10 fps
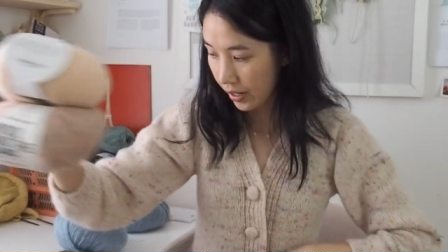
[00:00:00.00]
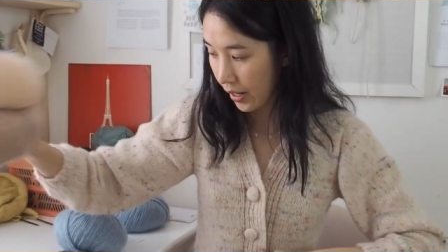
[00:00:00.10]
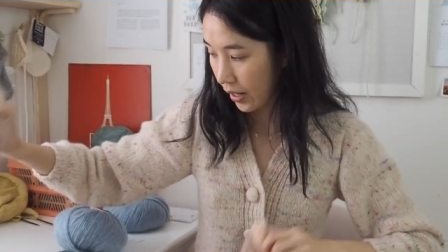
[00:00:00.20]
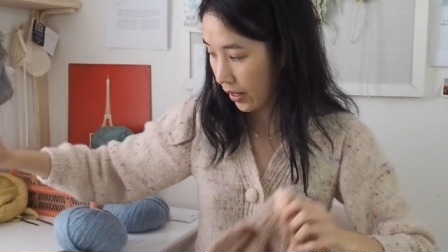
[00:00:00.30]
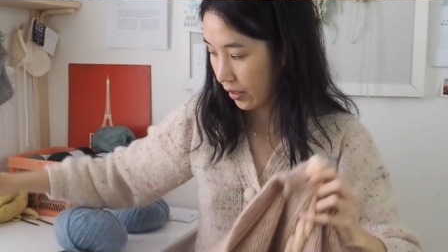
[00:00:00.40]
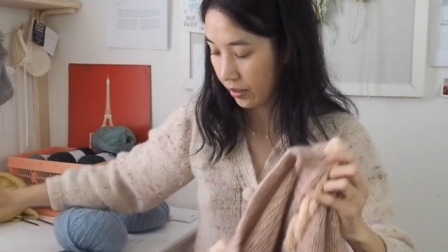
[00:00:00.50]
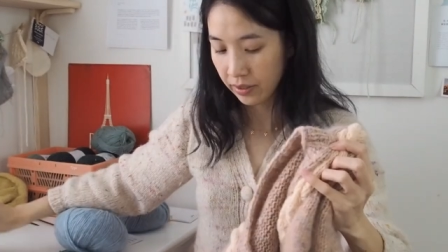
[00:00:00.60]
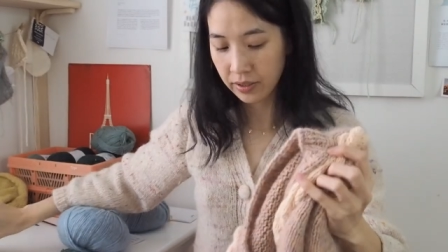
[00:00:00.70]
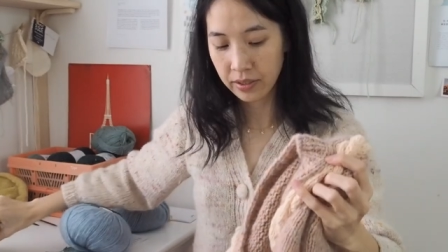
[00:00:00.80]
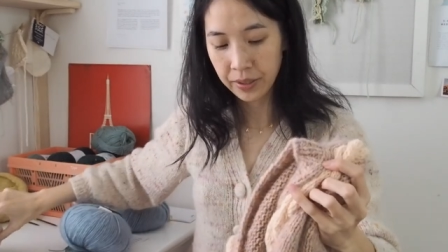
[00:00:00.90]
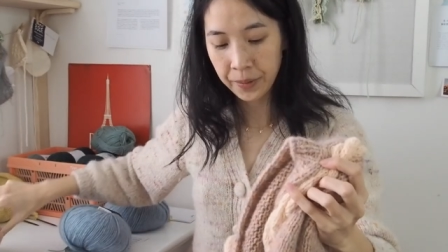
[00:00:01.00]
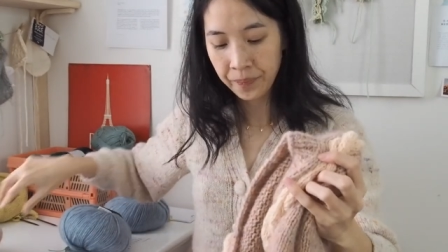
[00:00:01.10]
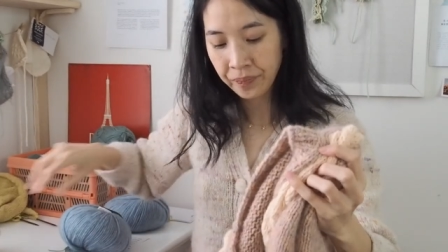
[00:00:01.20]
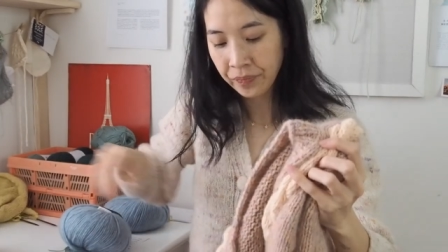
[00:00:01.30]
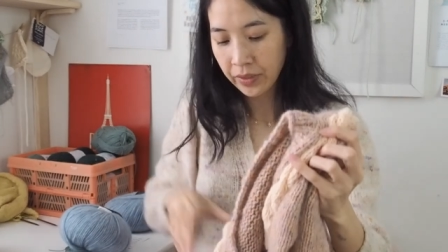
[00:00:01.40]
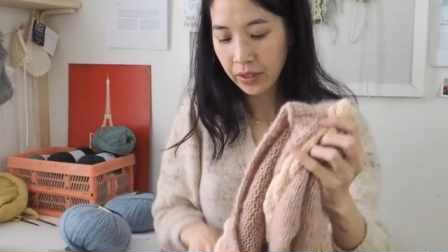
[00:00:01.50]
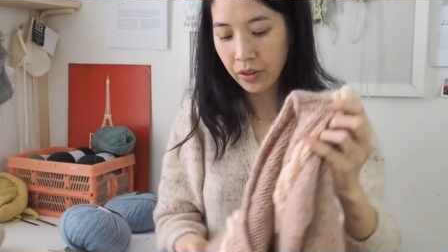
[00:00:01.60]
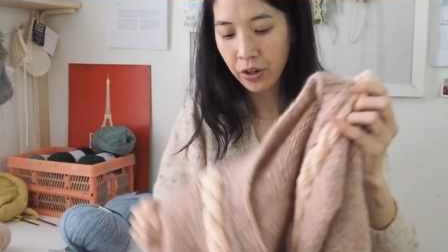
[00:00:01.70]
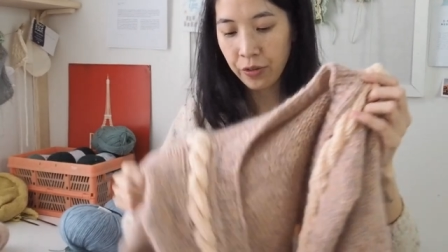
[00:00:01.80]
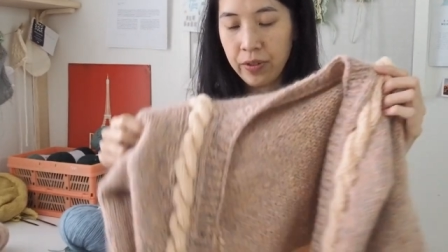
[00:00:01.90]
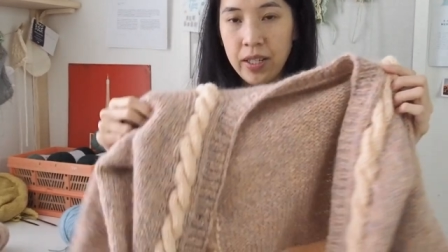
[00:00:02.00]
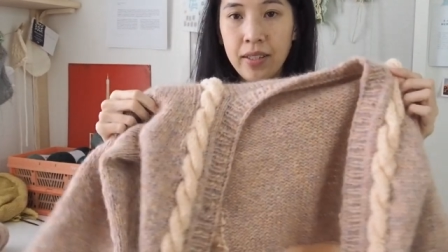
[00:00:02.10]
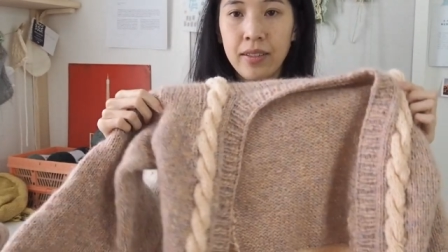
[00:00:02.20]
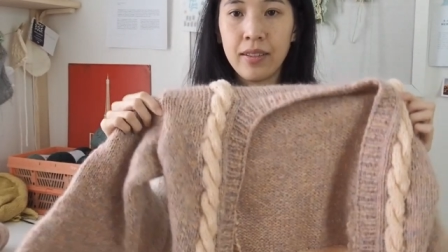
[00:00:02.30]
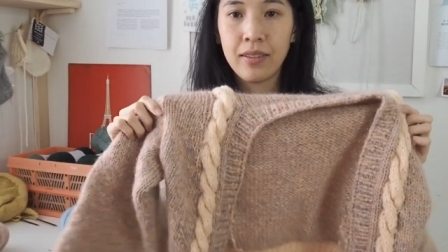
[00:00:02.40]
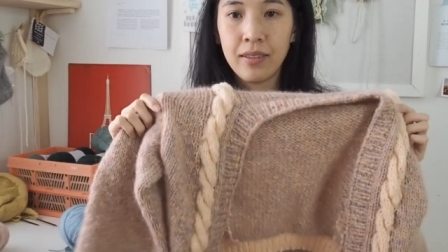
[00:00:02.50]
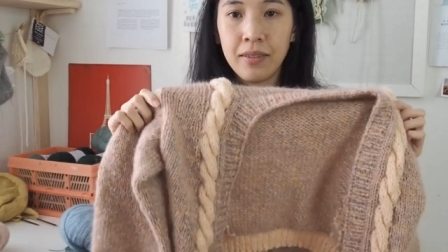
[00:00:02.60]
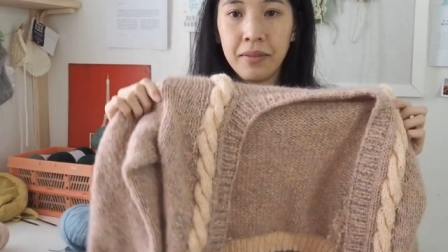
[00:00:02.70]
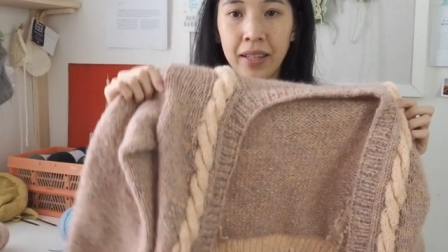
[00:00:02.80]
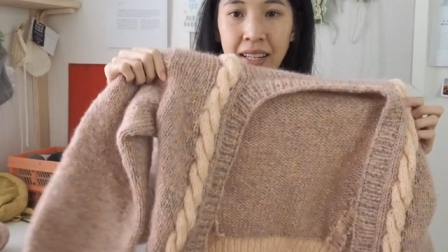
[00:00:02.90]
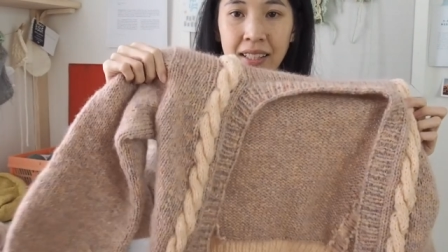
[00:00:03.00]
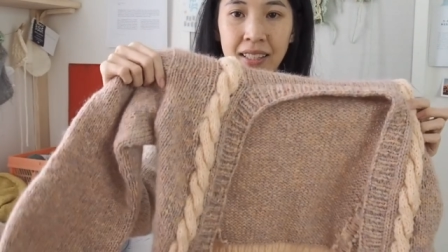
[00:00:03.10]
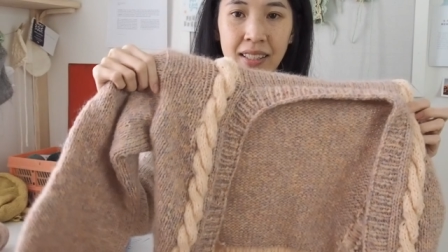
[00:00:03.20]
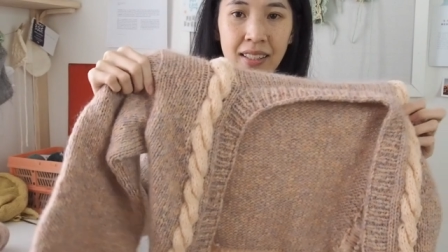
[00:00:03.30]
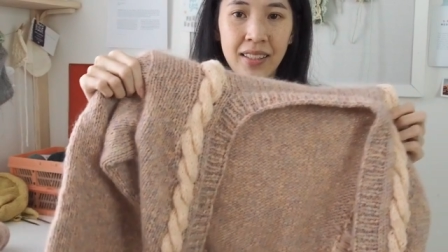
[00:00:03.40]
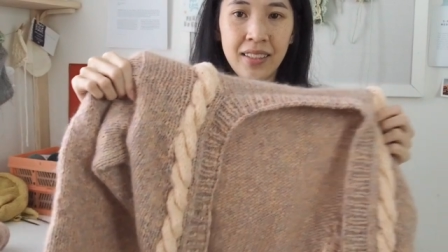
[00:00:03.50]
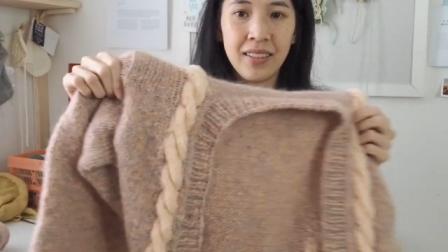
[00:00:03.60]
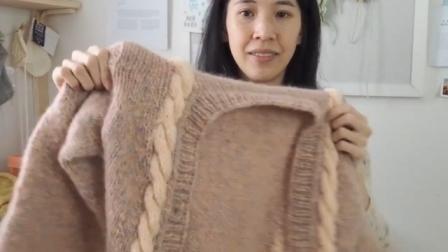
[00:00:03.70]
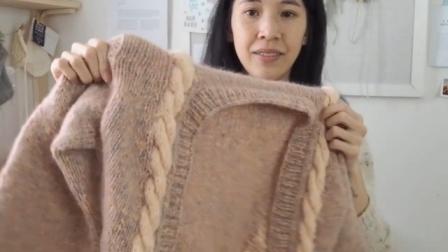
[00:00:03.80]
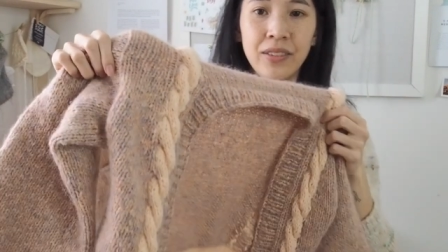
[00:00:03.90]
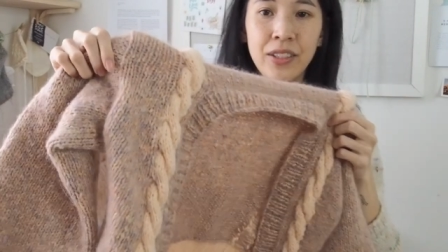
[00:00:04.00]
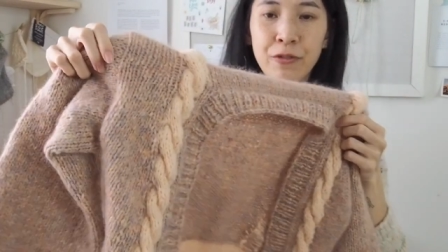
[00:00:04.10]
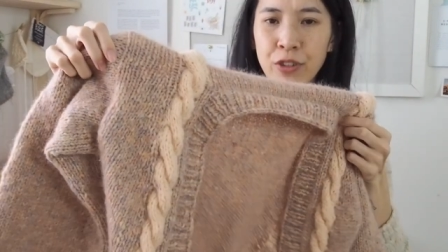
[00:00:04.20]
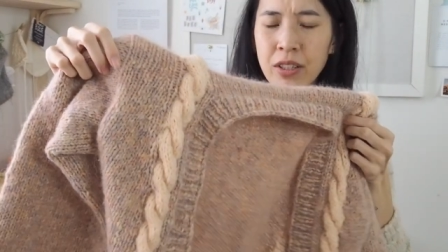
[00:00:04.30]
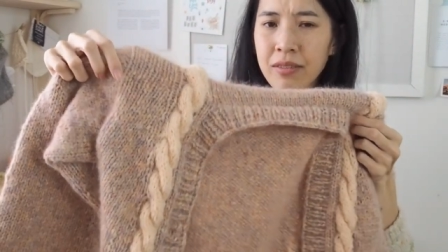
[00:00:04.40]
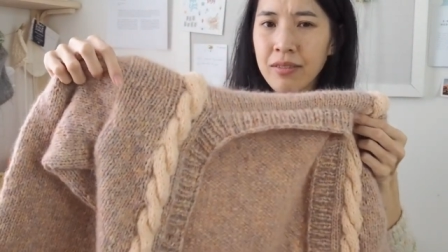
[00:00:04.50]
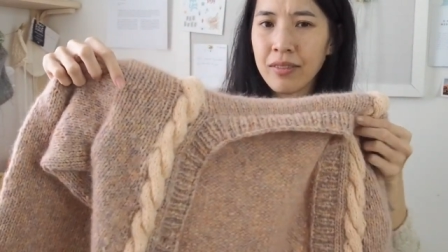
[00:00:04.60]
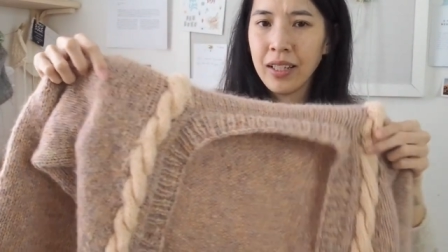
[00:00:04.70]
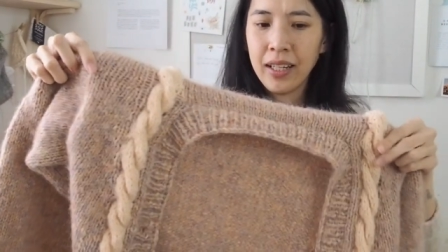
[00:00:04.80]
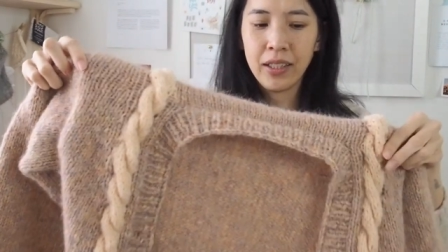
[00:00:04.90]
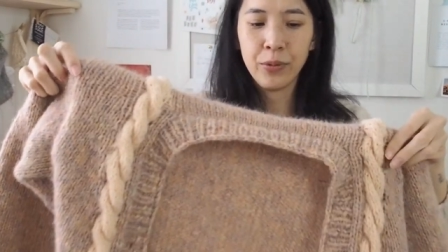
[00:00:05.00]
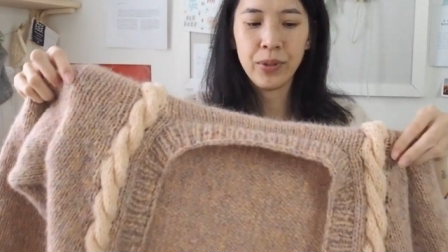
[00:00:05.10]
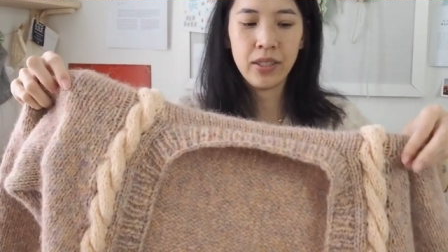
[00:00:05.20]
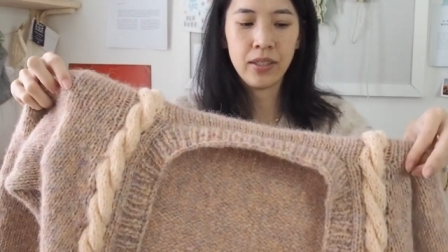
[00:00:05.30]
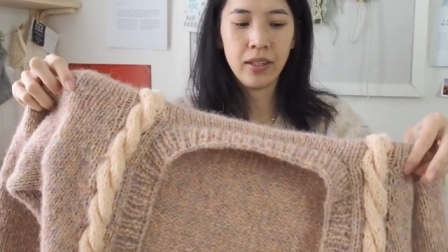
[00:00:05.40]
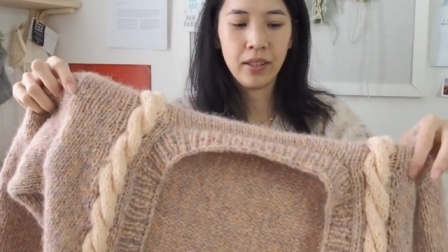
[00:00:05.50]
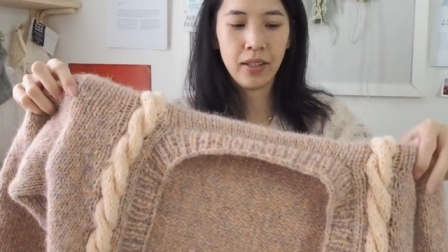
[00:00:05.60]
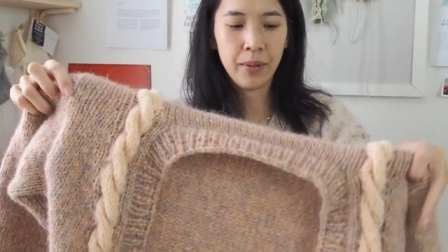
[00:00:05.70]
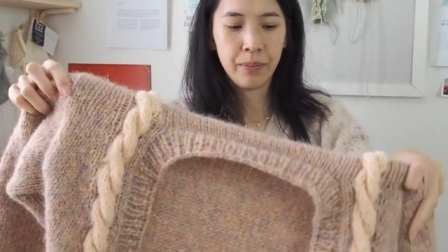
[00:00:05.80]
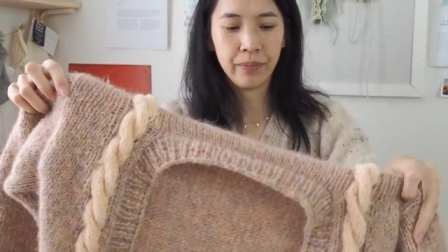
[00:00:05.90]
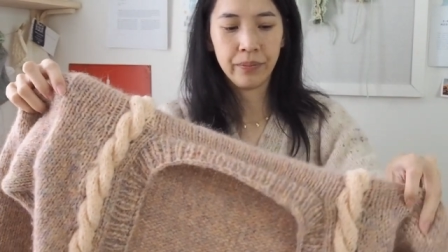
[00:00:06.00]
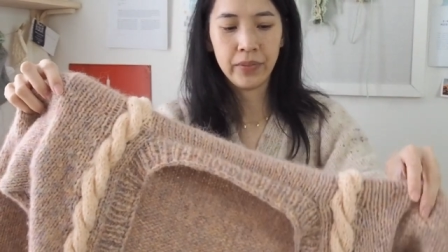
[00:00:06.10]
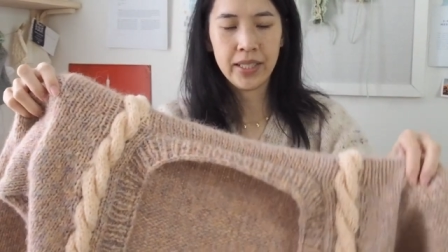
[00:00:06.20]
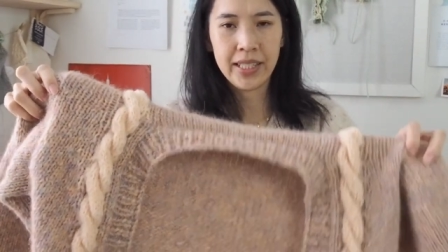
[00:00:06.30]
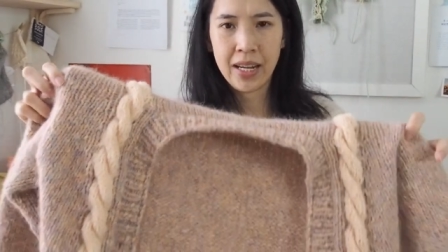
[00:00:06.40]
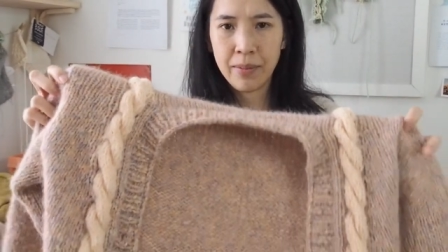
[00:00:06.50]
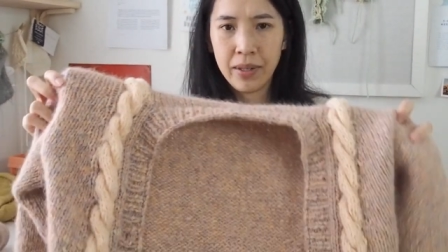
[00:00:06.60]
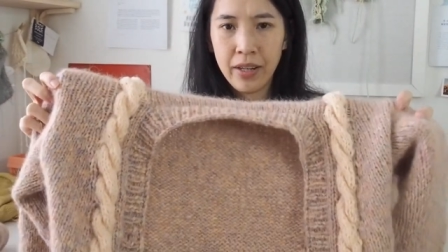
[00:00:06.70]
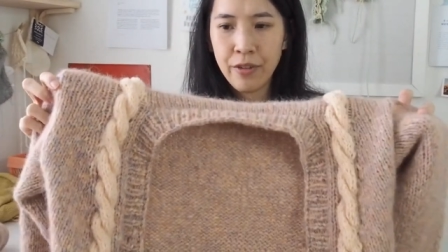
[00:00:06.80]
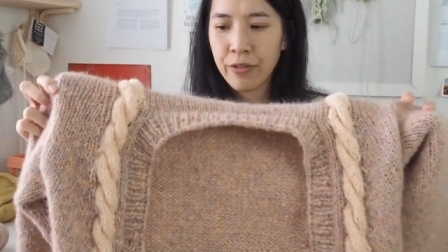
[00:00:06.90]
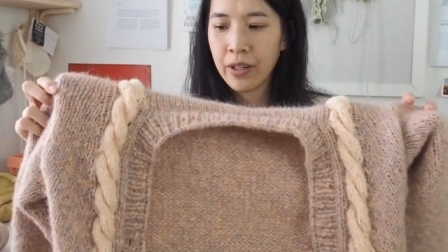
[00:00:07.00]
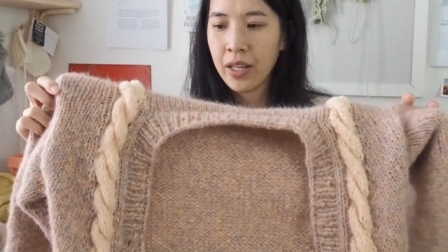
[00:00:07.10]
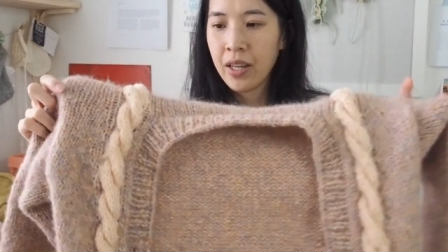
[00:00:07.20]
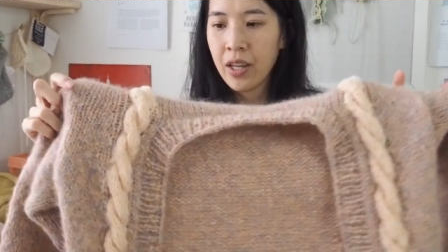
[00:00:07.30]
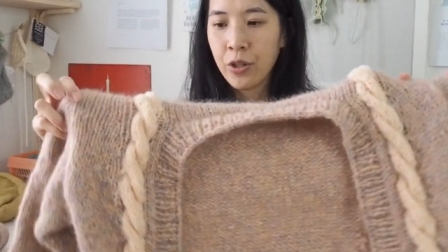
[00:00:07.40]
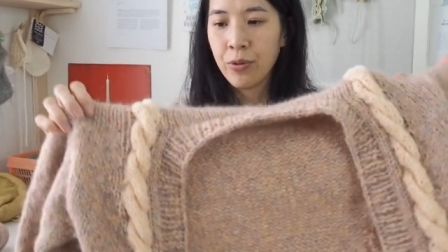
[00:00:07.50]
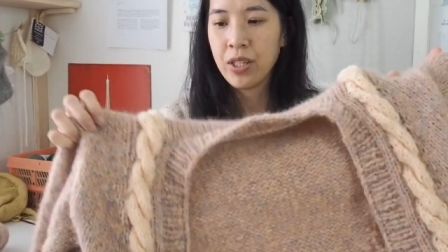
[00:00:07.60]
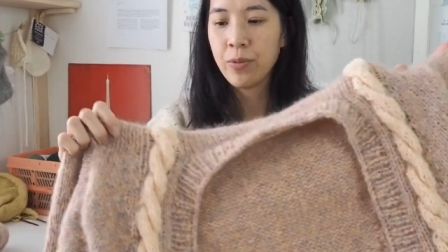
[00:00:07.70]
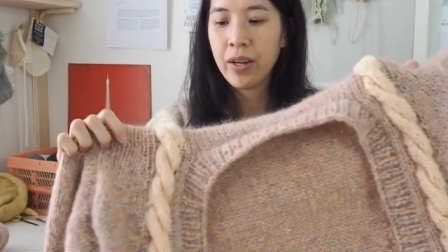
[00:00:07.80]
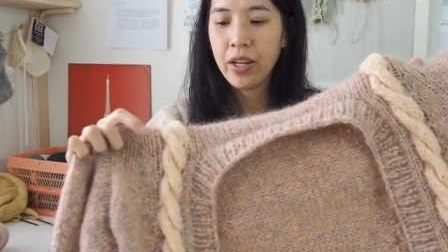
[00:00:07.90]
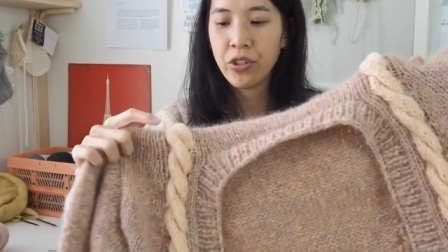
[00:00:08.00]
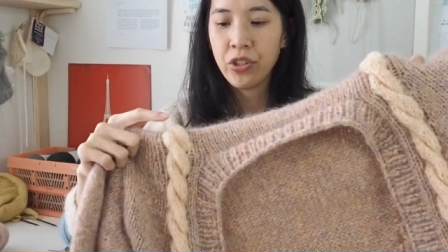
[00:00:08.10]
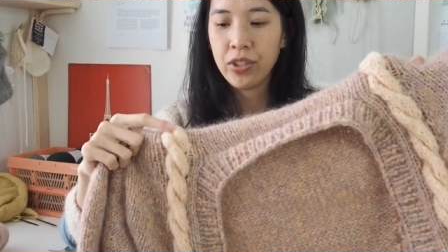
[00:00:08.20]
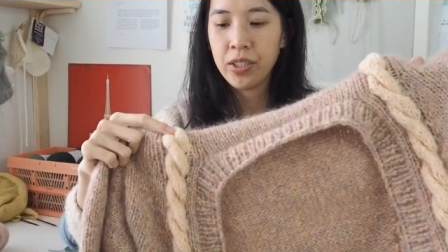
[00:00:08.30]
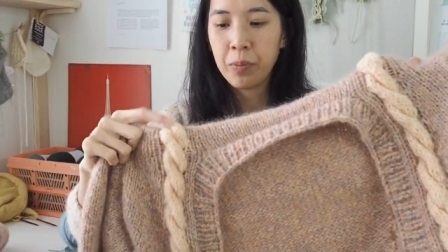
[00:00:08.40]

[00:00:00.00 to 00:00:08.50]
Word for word: as obvious that it is different, like it was um, the same enough. The reason why I use this